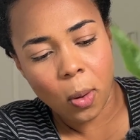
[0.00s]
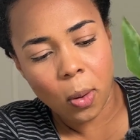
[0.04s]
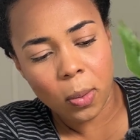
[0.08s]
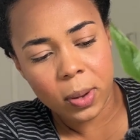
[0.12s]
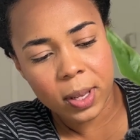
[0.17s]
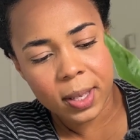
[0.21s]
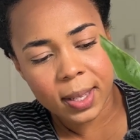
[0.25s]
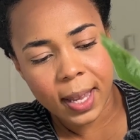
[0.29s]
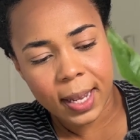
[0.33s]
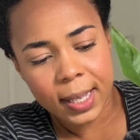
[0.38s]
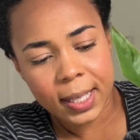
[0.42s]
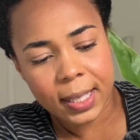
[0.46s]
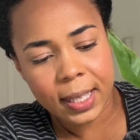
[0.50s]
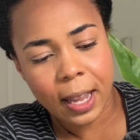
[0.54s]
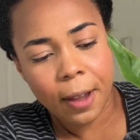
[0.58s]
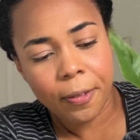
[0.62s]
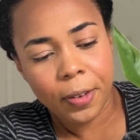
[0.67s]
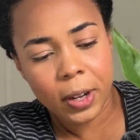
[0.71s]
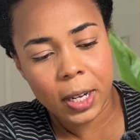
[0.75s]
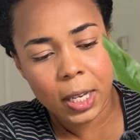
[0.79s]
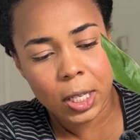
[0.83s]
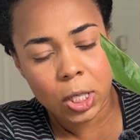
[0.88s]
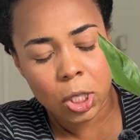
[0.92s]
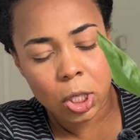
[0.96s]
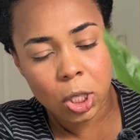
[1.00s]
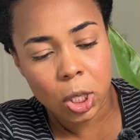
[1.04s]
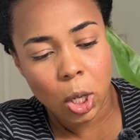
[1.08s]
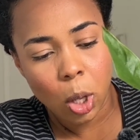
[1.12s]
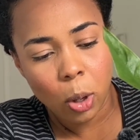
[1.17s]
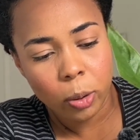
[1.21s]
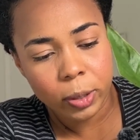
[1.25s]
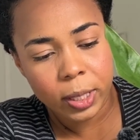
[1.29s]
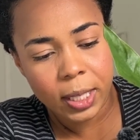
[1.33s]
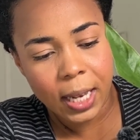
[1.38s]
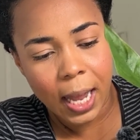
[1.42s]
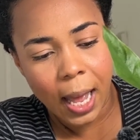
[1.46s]
always like, Stephanie,
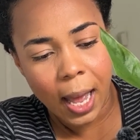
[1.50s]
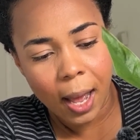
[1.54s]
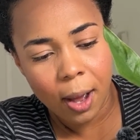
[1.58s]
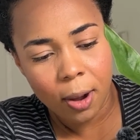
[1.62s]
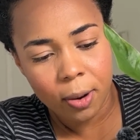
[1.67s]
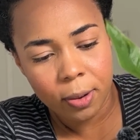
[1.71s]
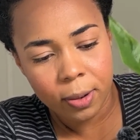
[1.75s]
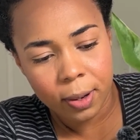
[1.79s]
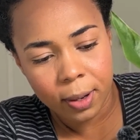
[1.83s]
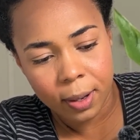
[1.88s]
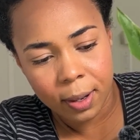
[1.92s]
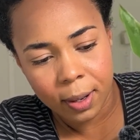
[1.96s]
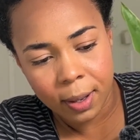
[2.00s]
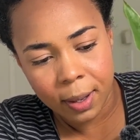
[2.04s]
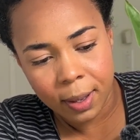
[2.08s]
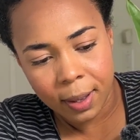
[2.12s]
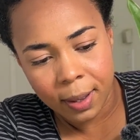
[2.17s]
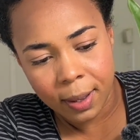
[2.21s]
slow down.